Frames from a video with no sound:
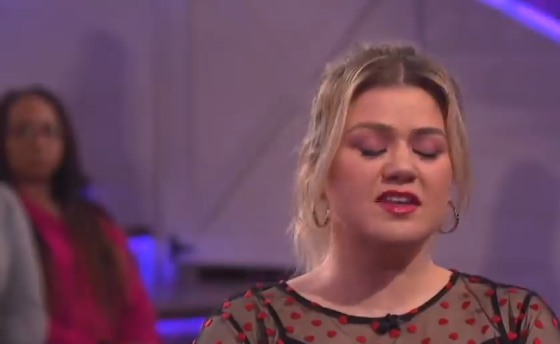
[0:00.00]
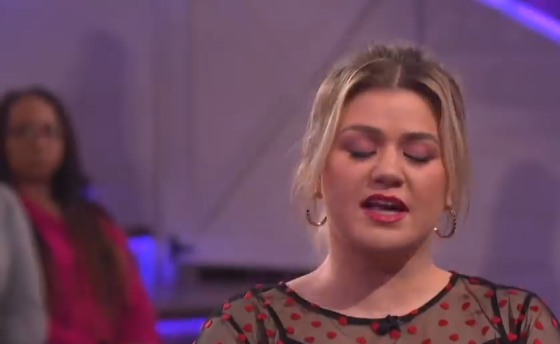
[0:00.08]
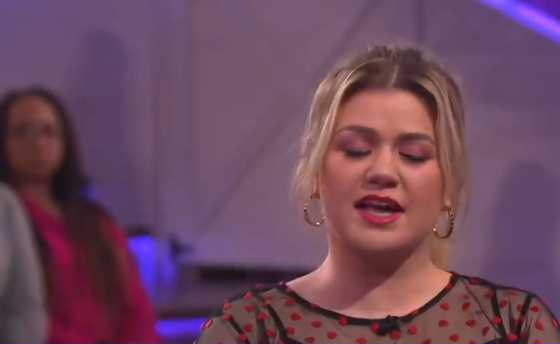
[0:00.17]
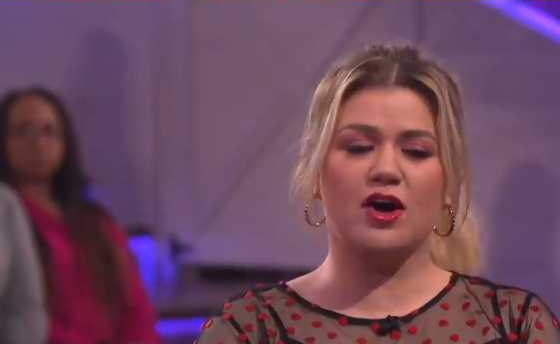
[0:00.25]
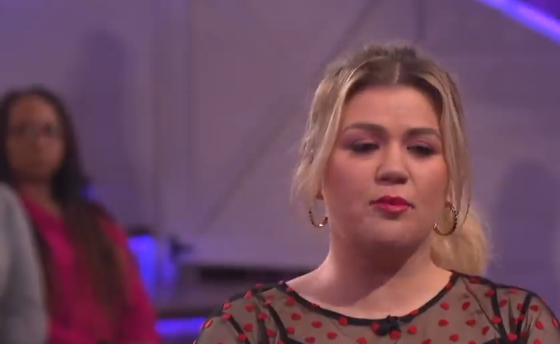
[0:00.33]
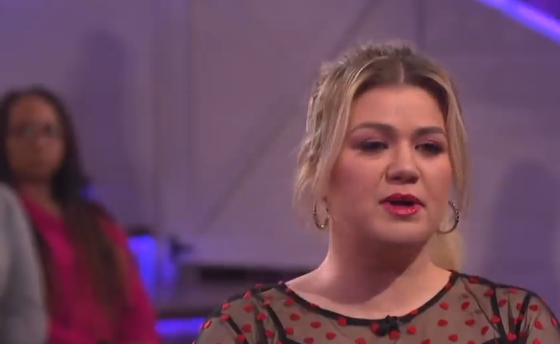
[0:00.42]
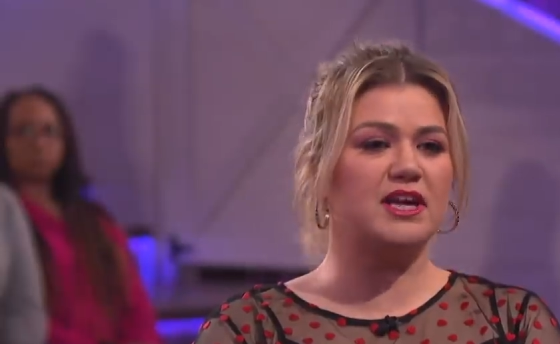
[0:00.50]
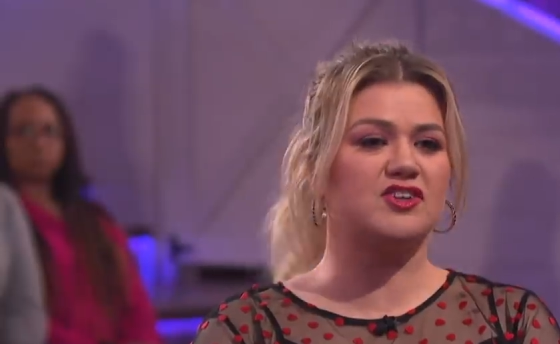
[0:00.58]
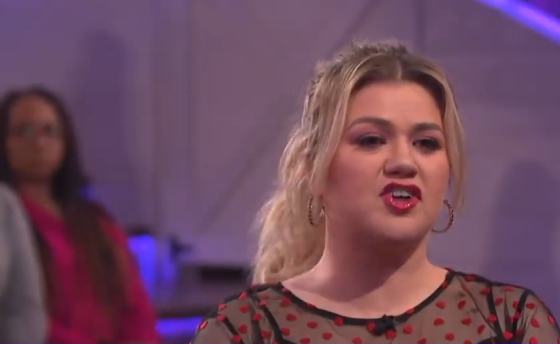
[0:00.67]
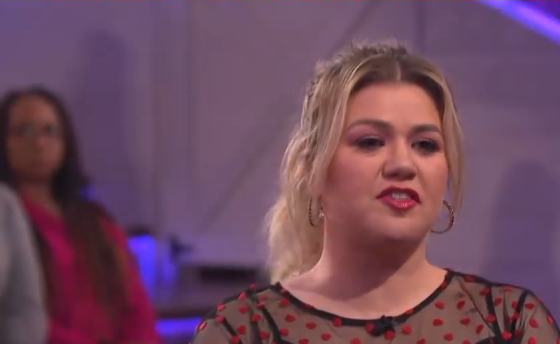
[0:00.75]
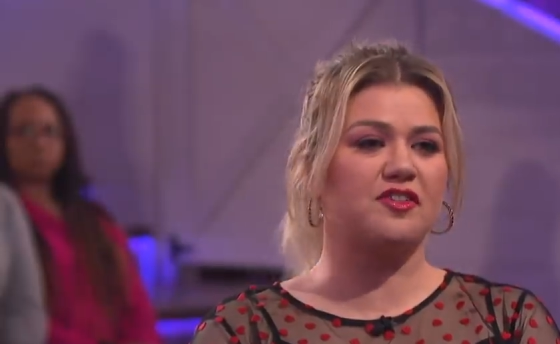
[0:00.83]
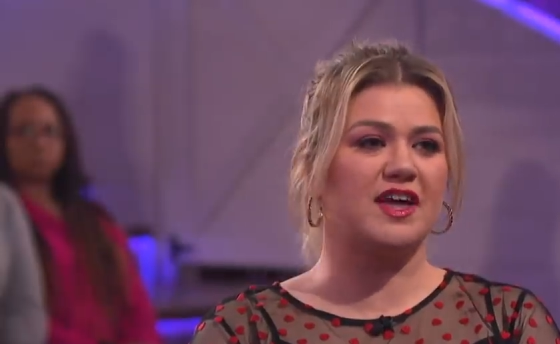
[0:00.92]
Speaker 1: like helping
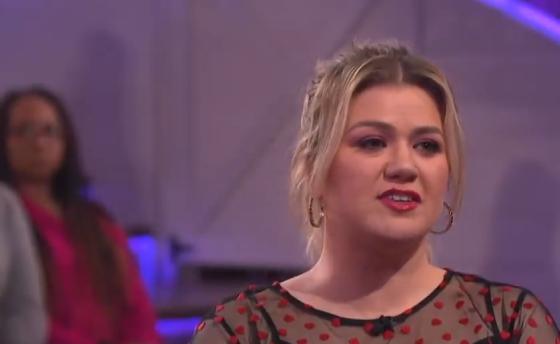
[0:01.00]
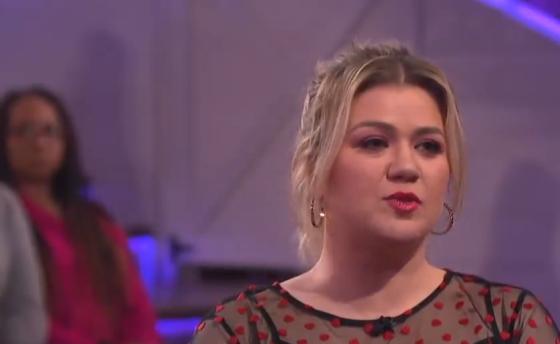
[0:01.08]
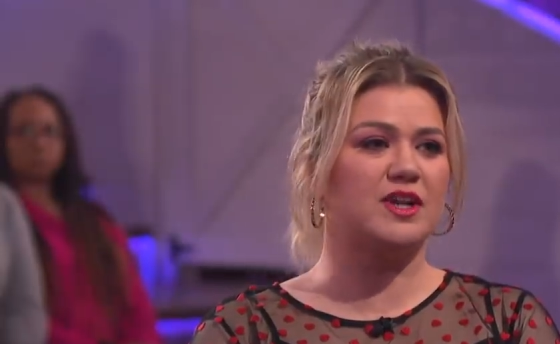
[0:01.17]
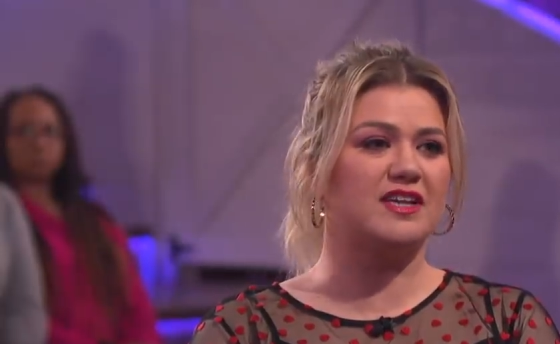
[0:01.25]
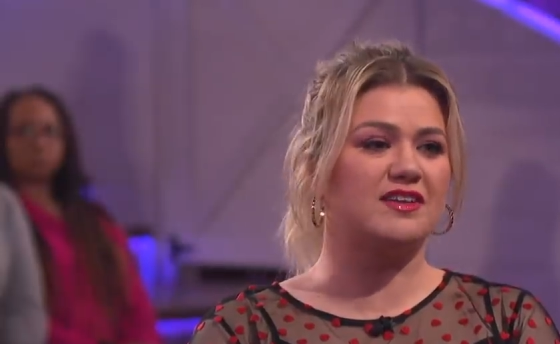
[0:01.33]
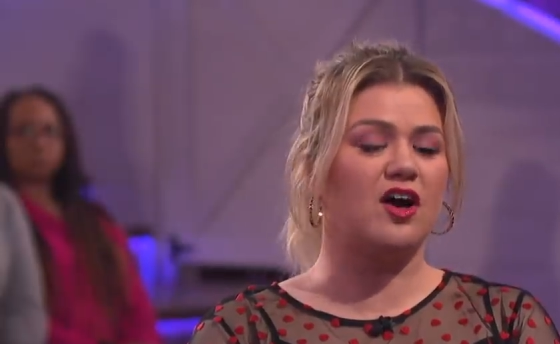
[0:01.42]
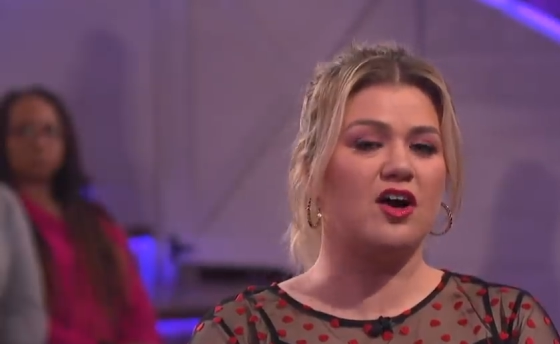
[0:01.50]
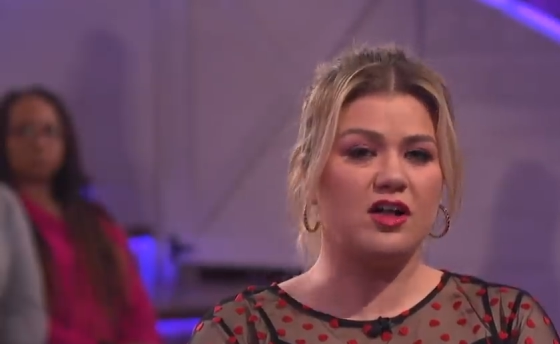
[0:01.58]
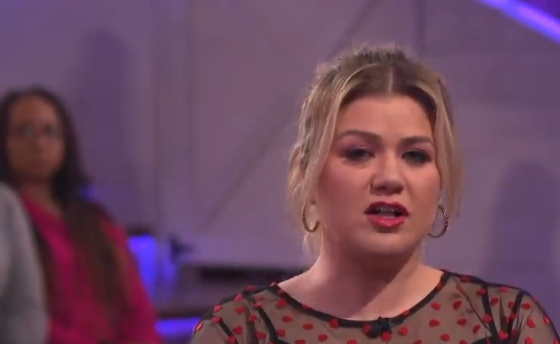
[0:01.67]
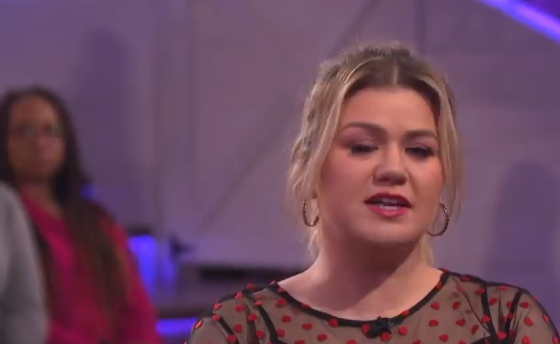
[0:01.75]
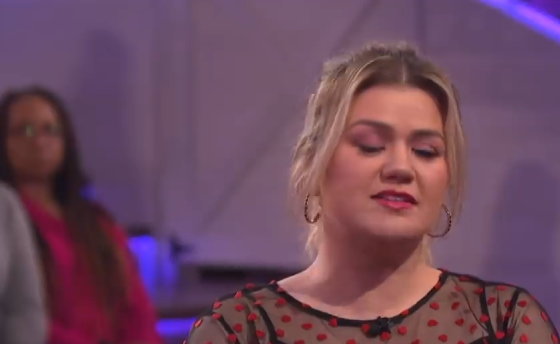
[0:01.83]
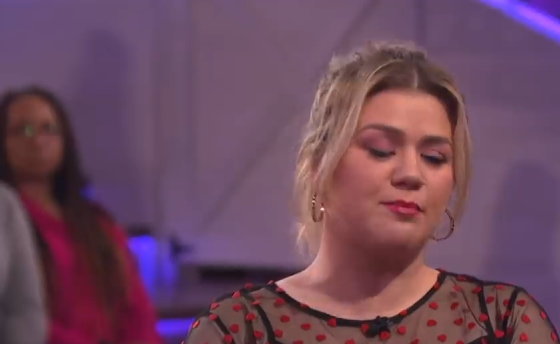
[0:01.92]
each other, that's what it
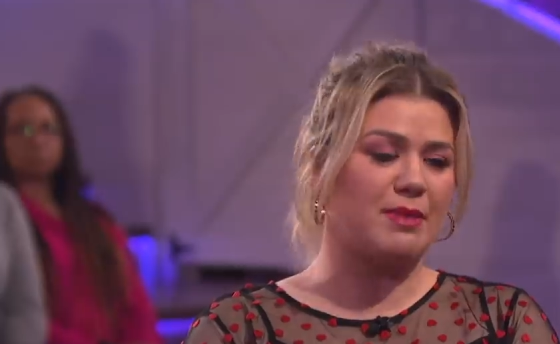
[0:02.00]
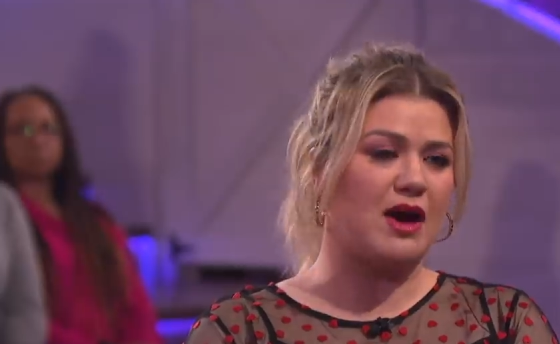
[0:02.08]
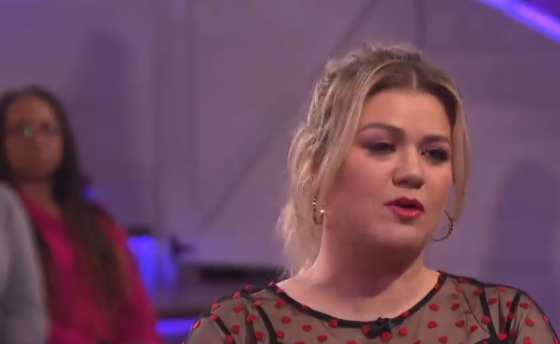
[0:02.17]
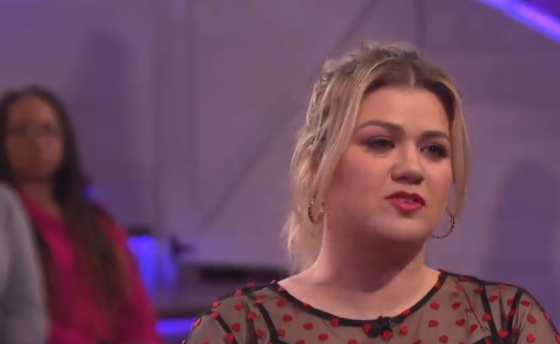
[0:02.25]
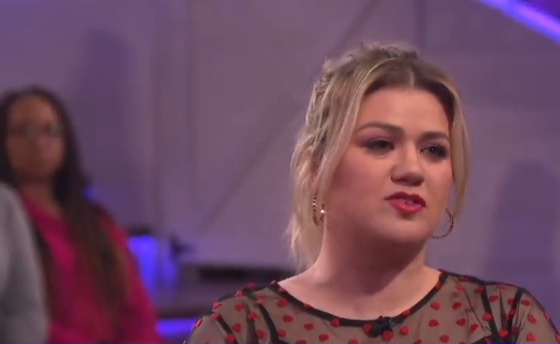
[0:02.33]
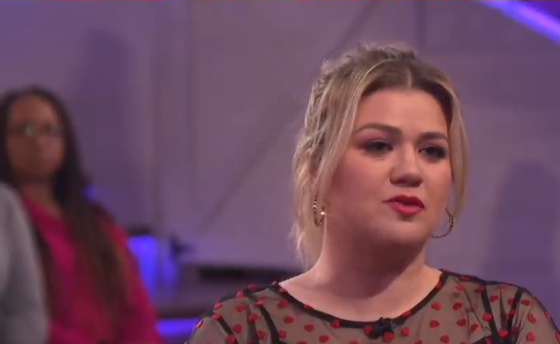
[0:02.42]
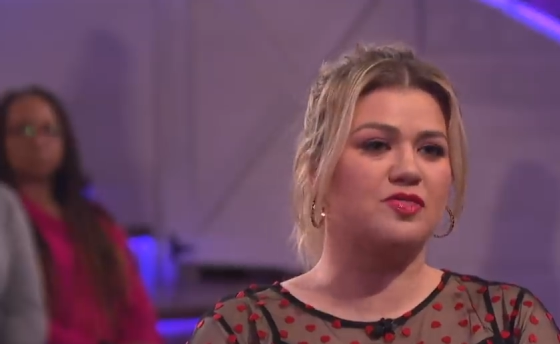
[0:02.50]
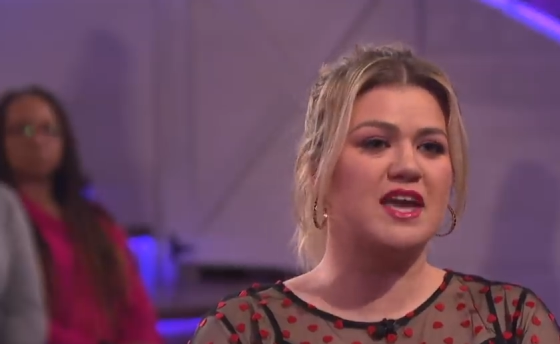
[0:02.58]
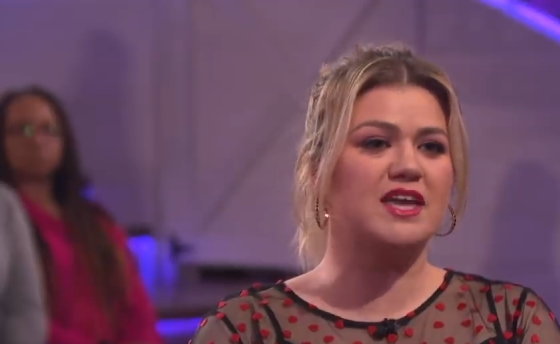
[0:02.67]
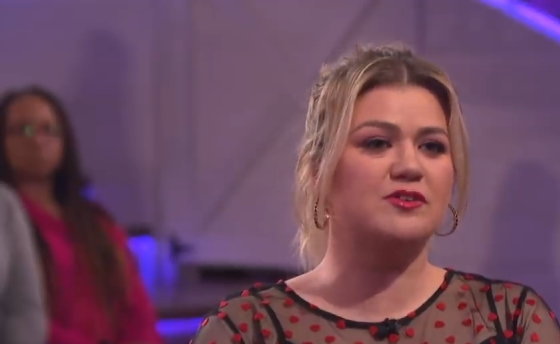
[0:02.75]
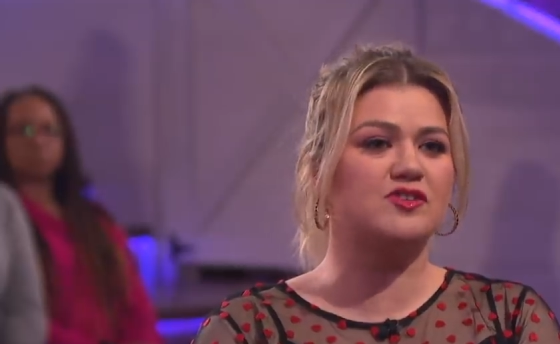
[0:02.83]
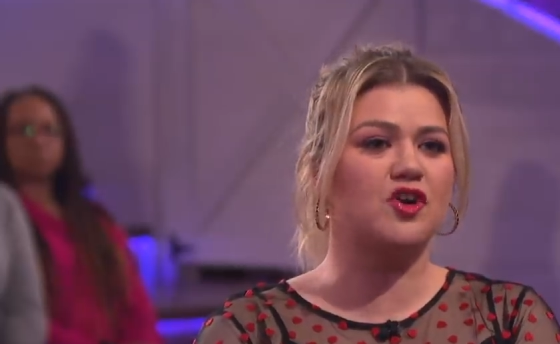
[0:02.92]
all is about. So
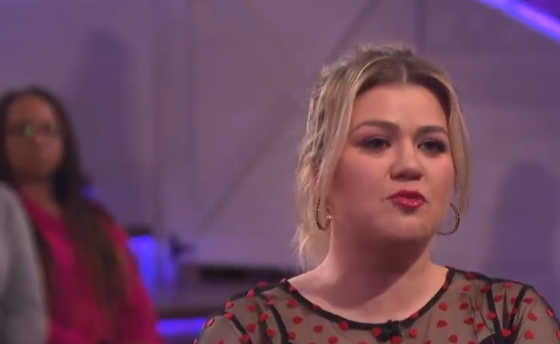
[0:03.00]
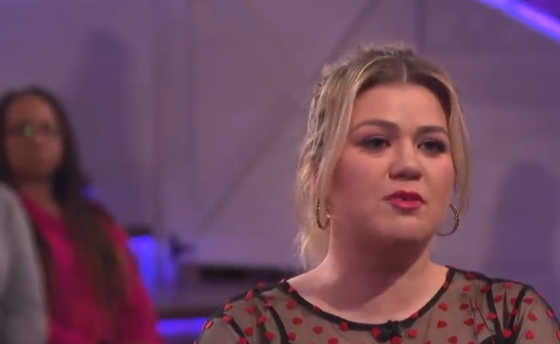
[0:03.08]
thank you so